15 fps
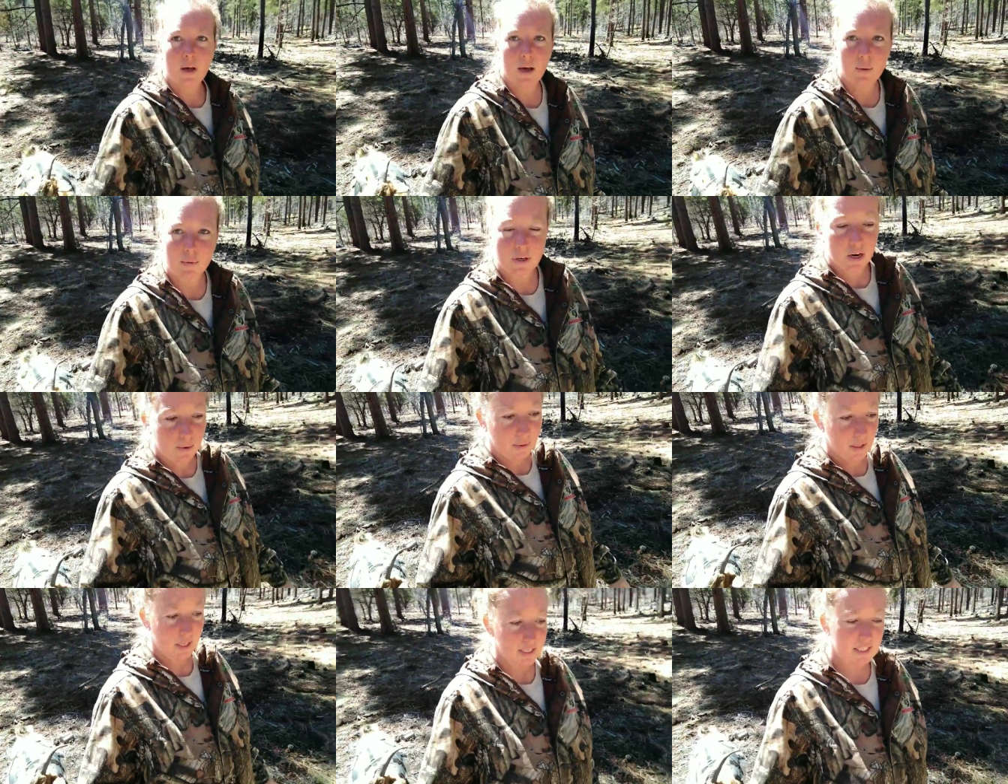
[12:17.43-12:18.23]
well, we're
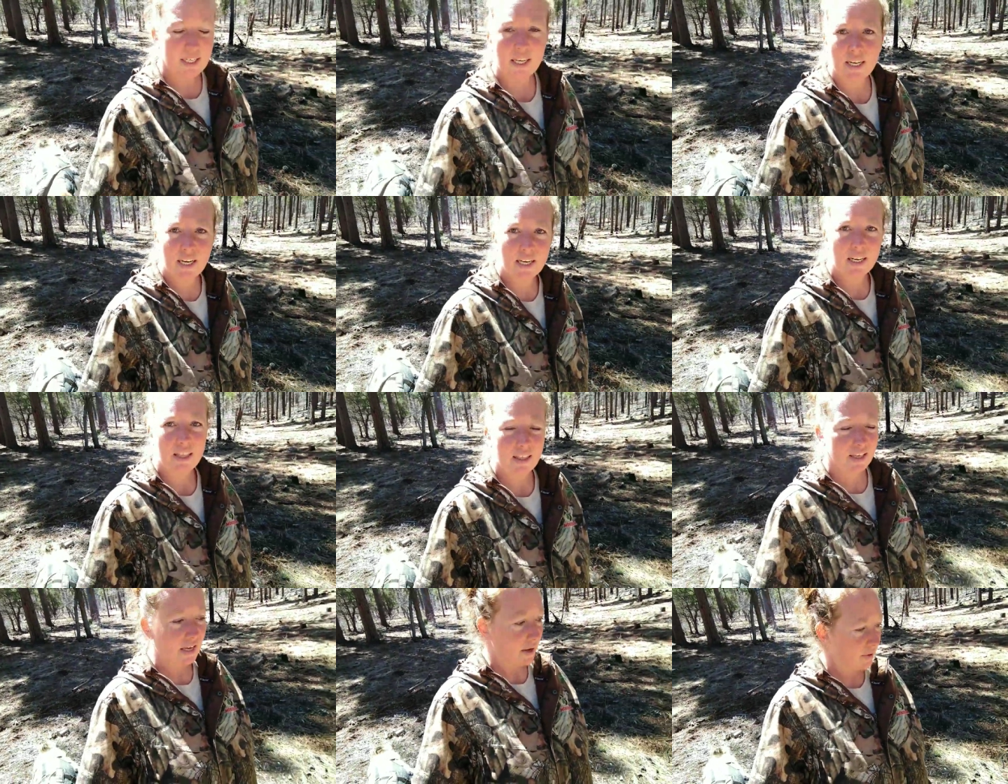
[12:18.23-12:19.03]
not really seeing
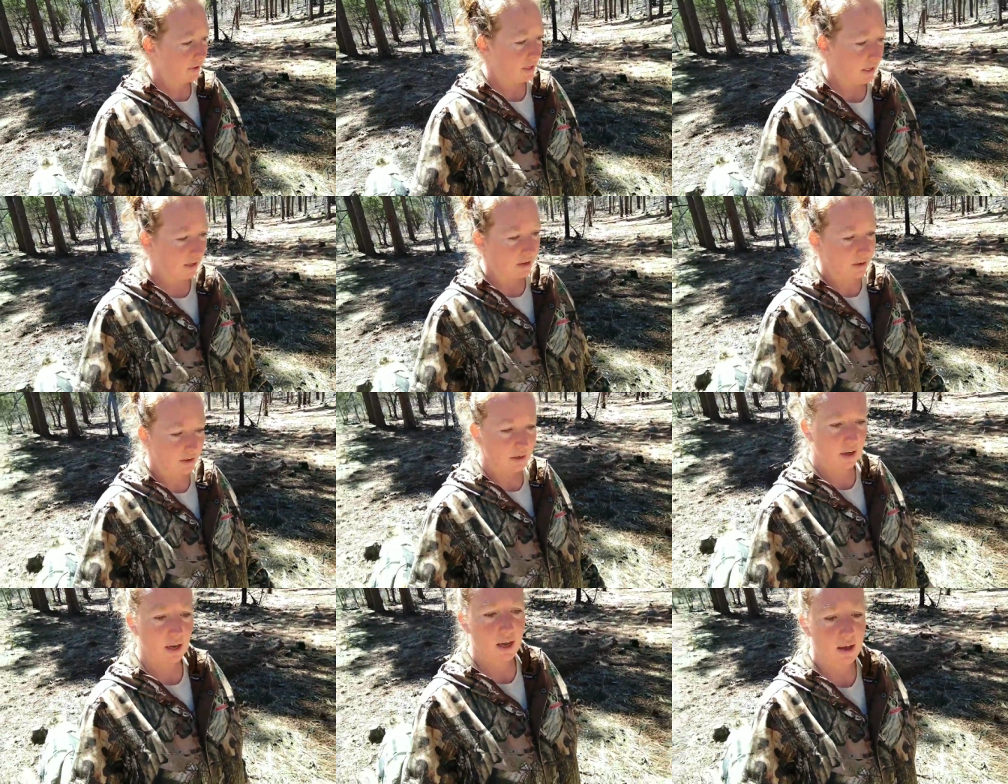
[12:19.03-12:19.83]
anything out
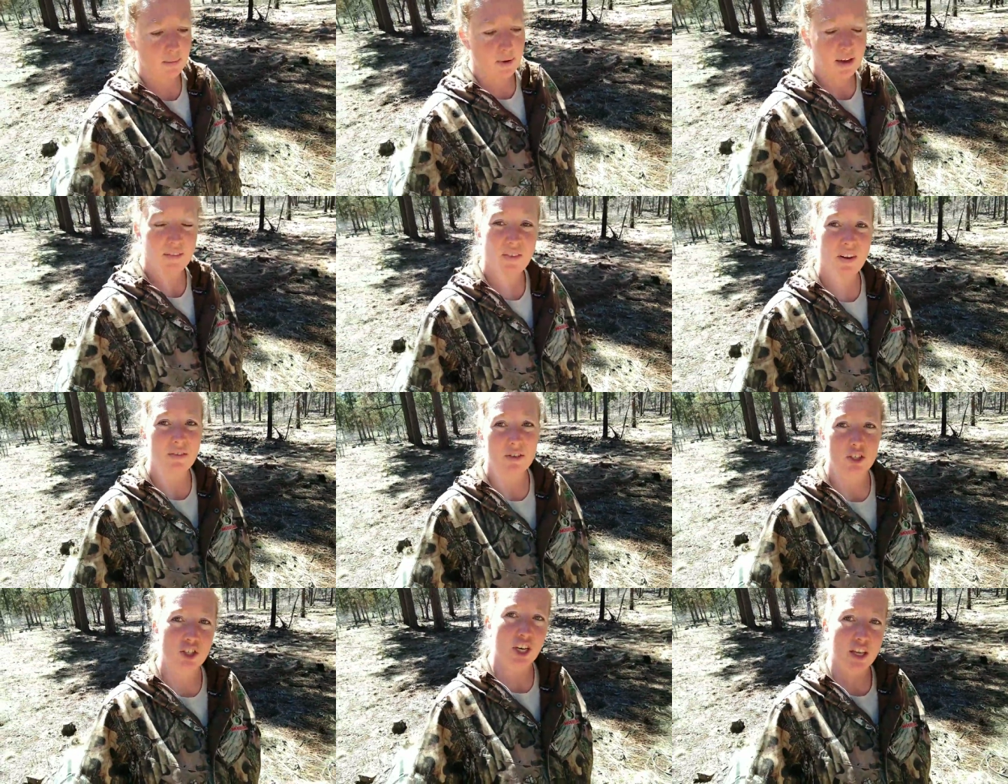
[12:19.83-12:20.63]
here. Um, I've
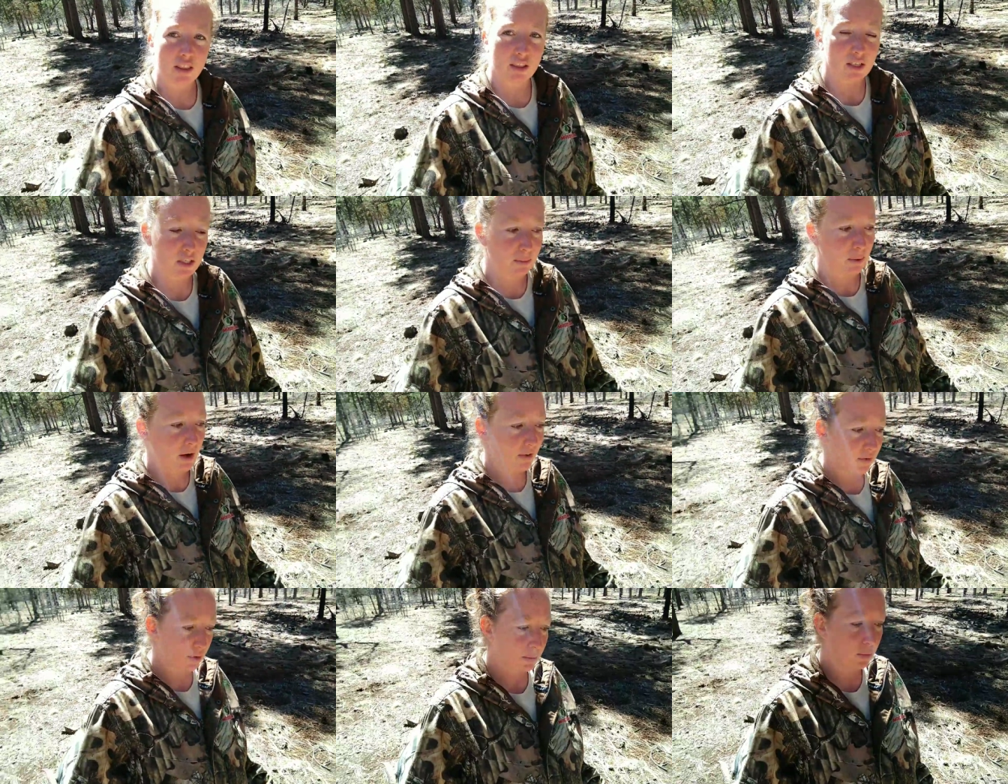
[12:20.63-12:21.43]
never checked this
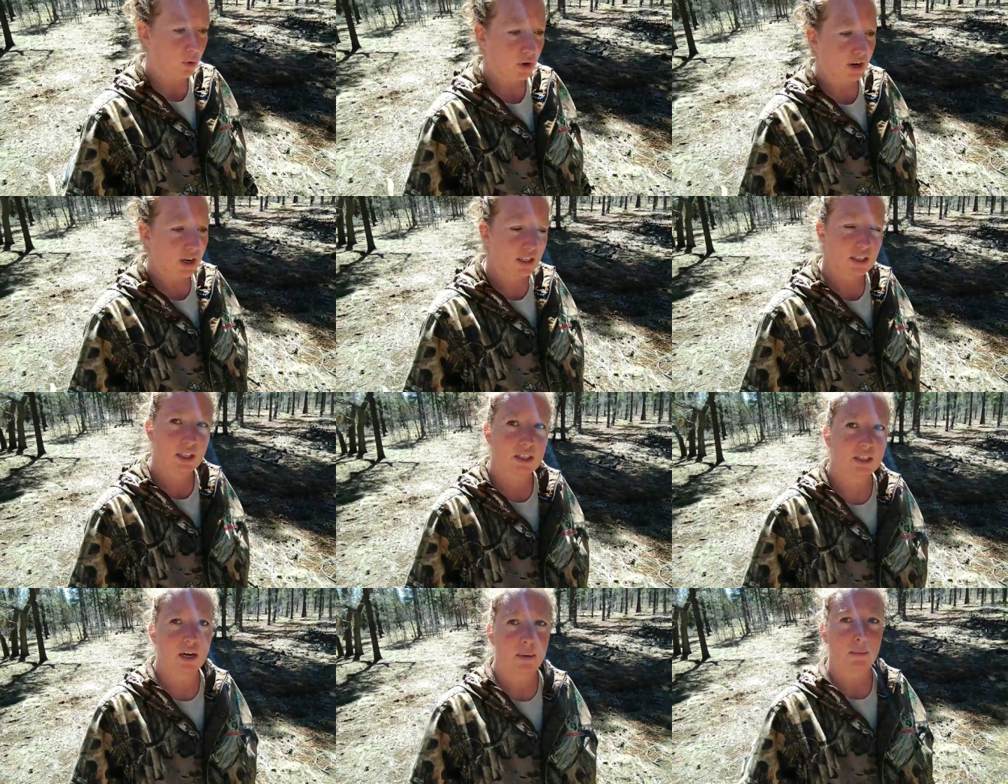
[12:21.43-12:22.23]
spot for morels.
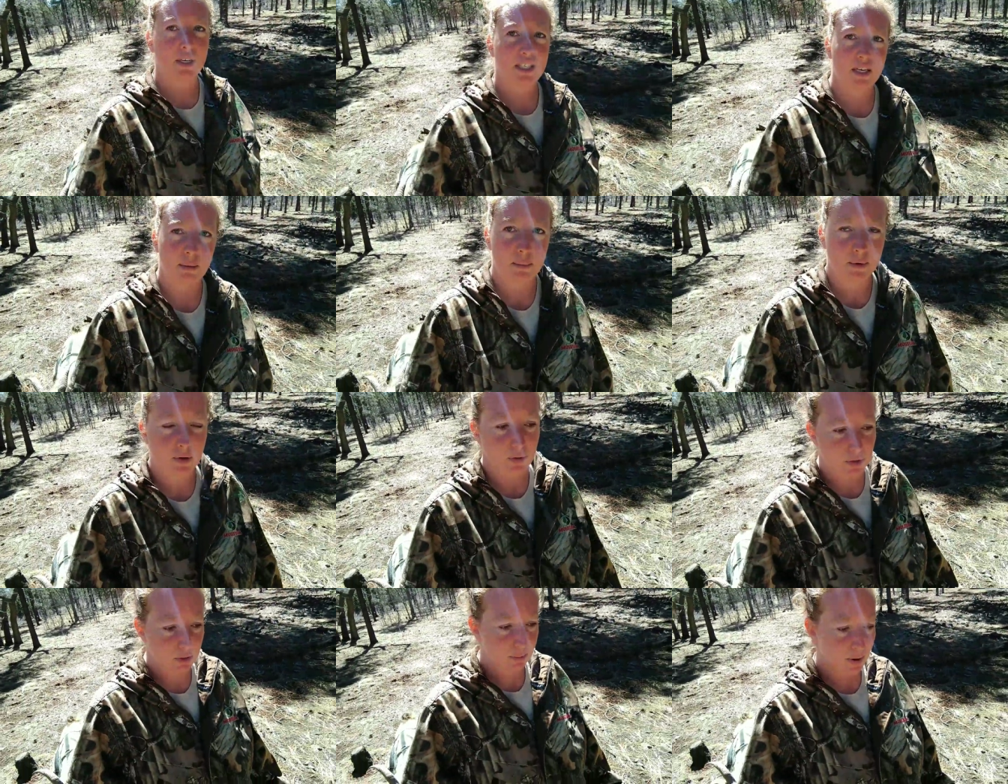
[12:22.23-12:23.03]
It's not my
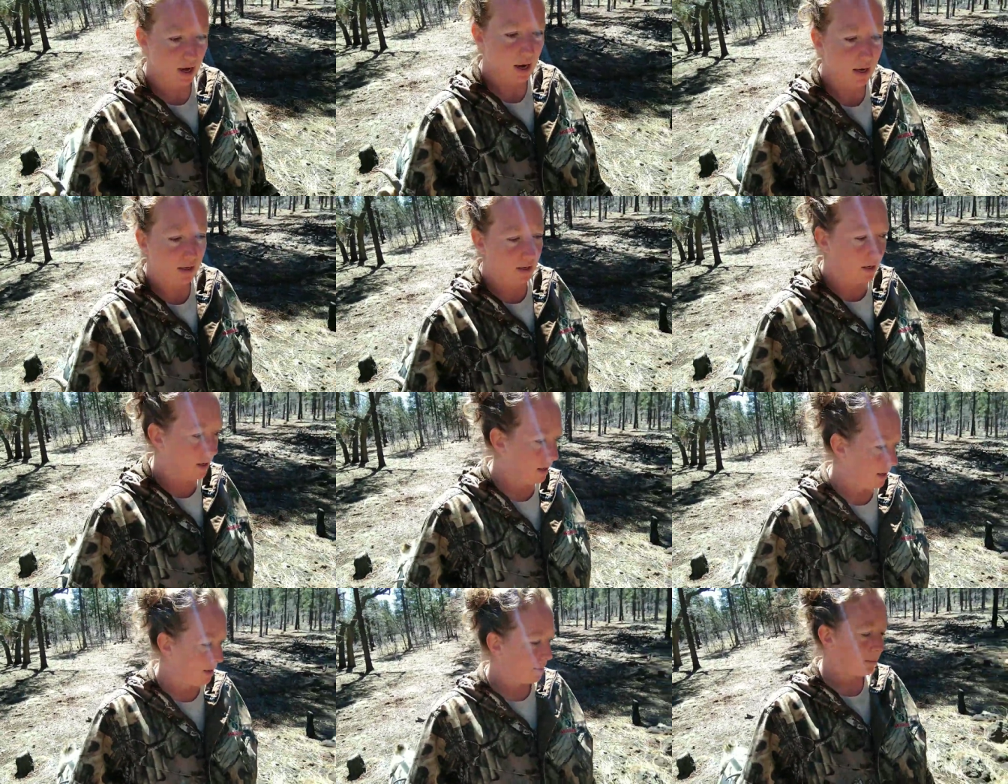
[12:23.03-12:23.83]
typical spot,
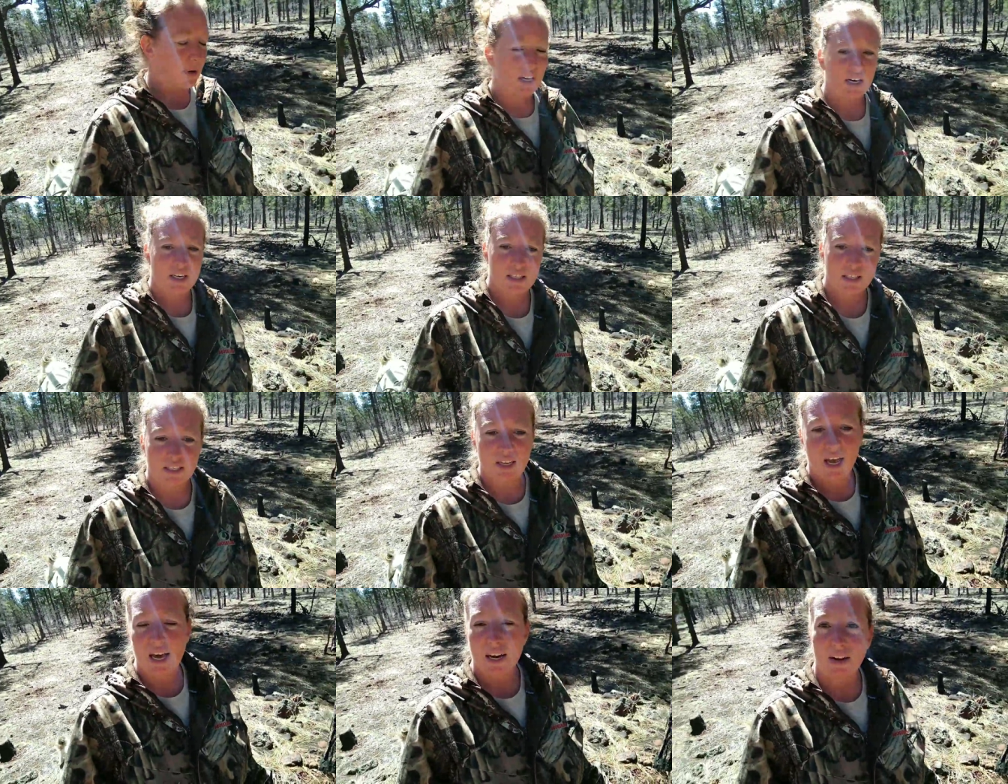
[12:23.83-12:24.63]
but
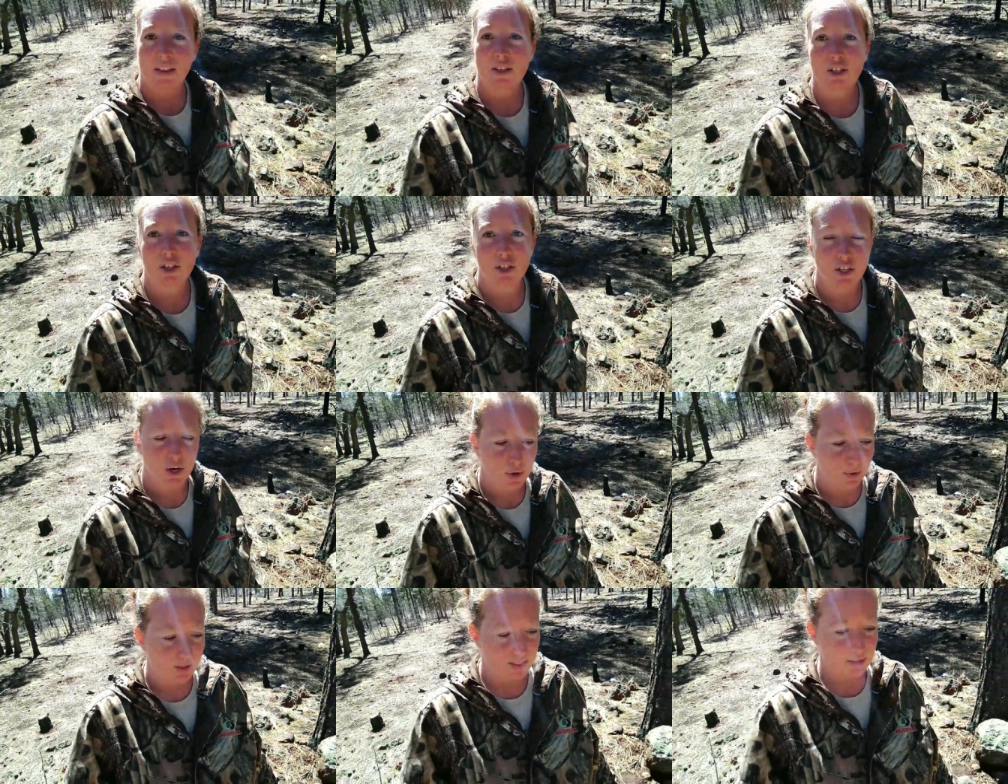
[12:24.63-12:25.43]
it's out of the
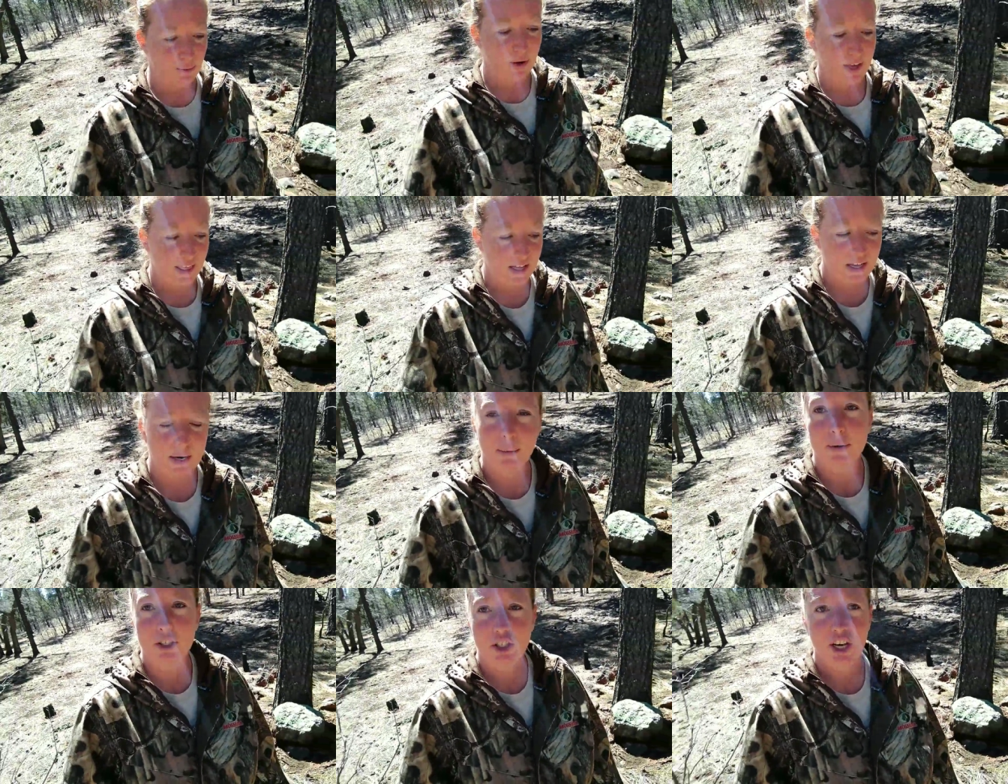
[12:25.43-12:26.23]
snow. That's why I thought
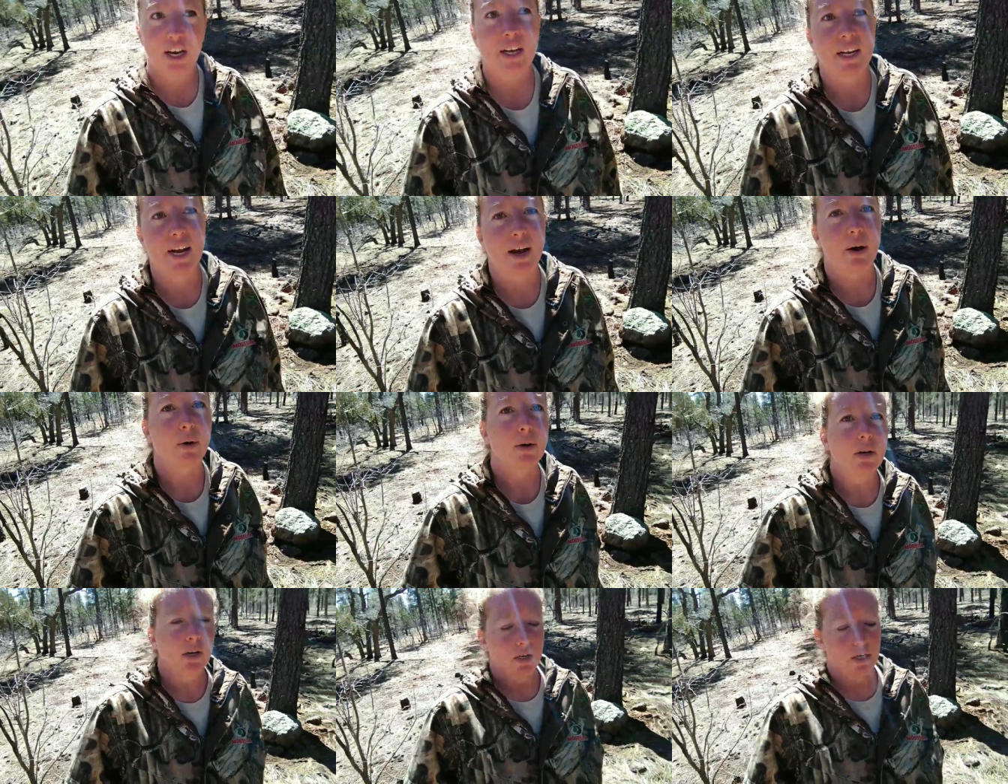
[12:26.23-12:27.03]
I would check it out.